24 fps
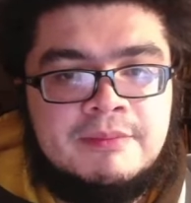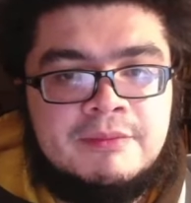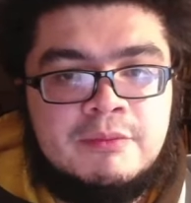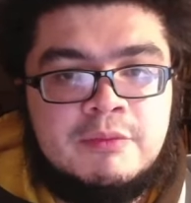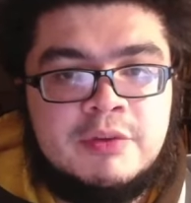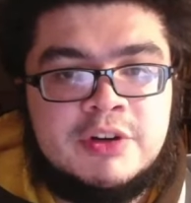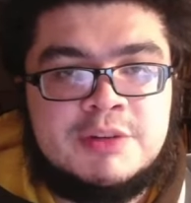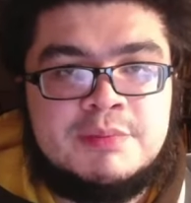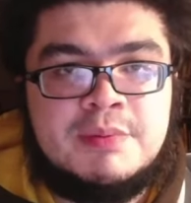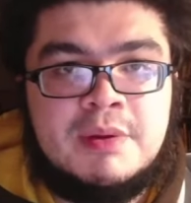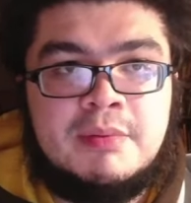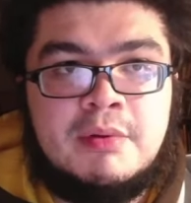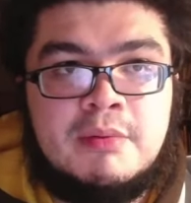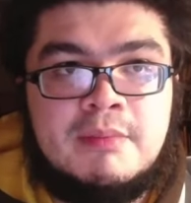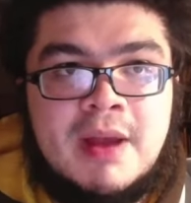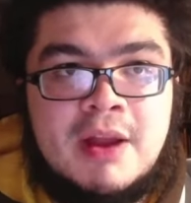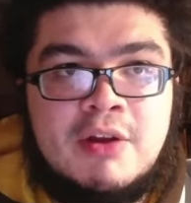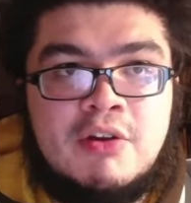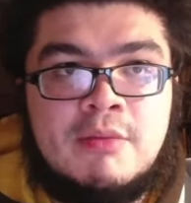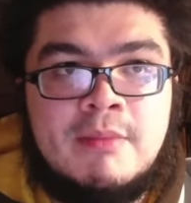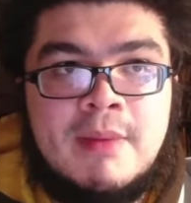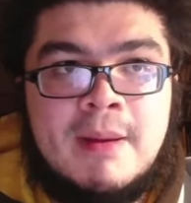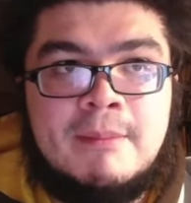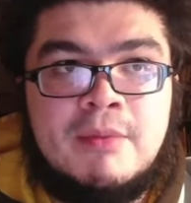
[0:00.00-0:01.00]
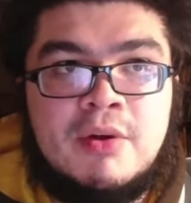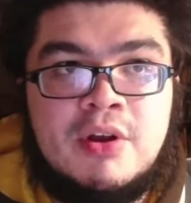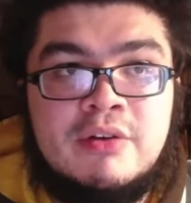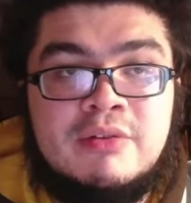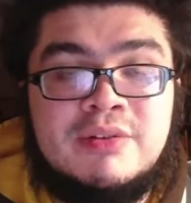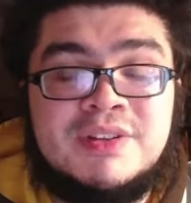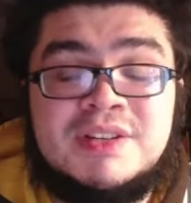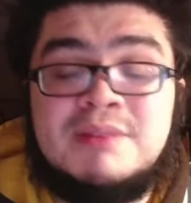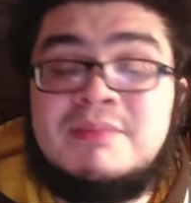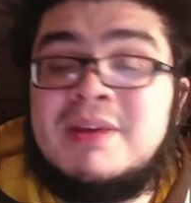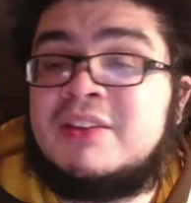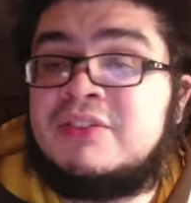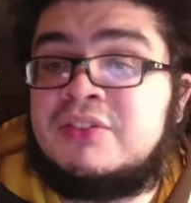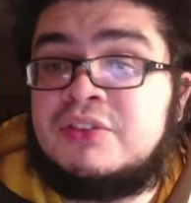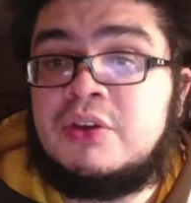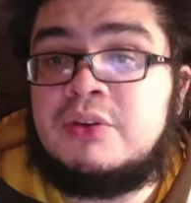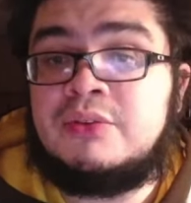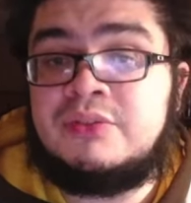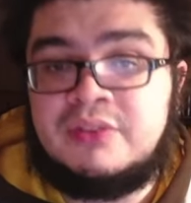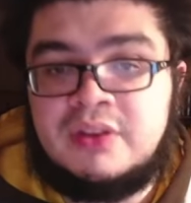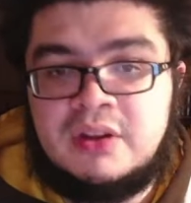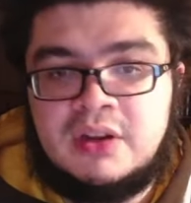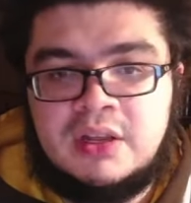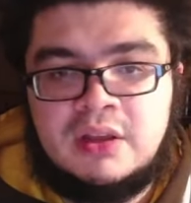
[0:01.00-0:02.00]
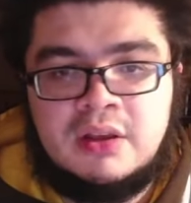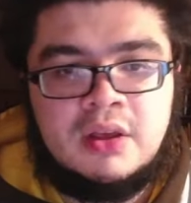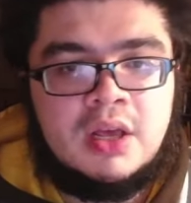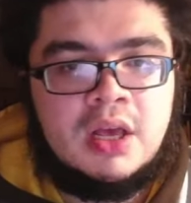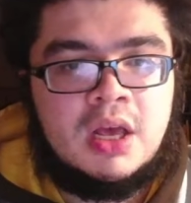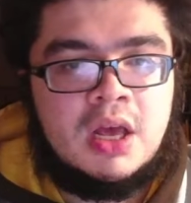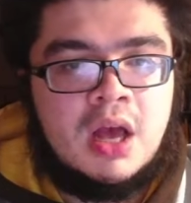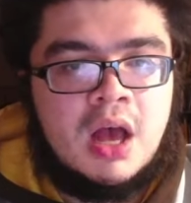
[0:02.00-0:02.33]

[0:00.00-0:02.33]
which people might remember. It was in Mexico City.